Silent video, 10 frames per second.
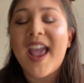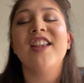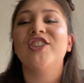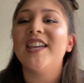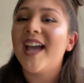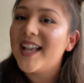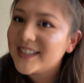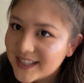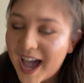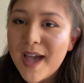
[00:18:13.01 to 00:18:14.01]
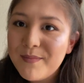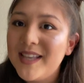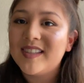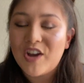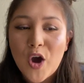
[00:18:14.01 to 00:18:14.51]
and she has not
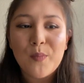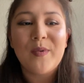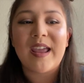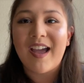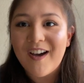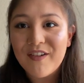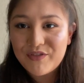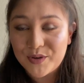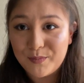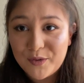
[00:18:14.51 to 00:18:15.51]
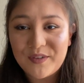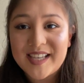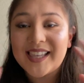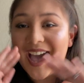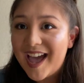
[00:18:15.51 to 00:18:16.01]
missed an opening of the
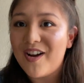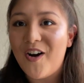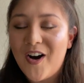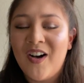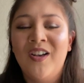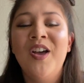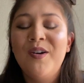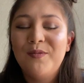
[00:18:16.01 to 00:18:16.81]
movies at all,